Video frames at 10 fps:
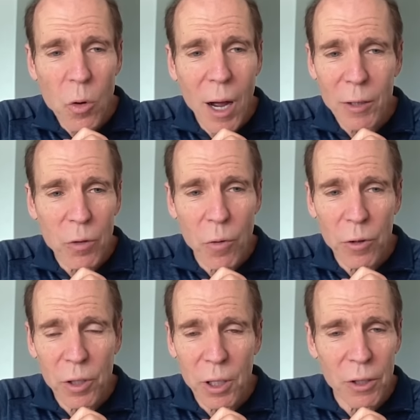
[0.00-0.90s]

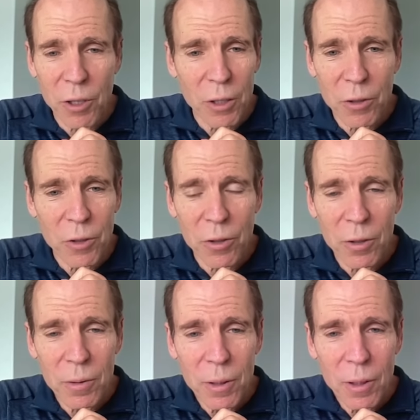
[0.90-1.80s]
controversy
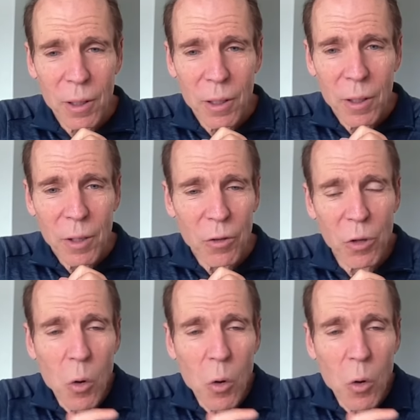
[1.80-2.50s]
exists. There's no